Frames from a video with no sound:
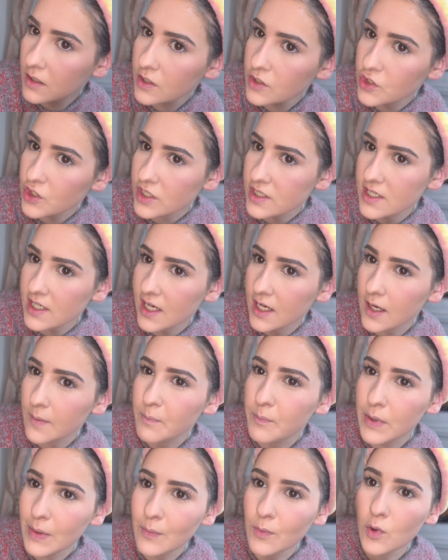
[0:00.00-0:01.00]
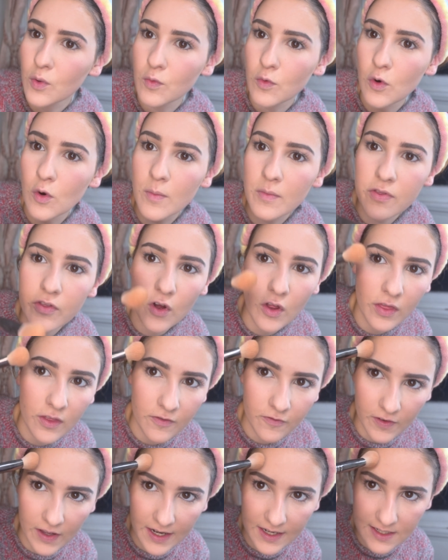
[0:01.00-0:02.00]
just to get a bit more warmth on the
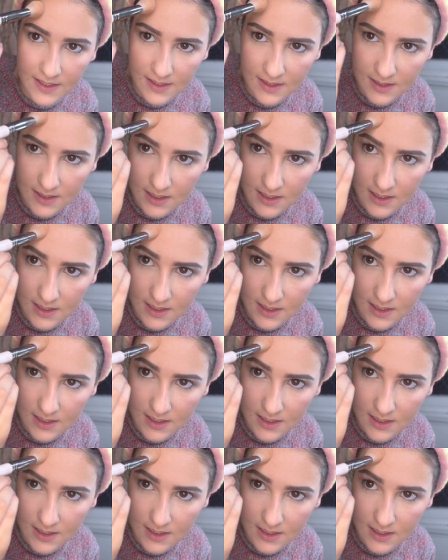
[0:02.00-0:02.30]
face.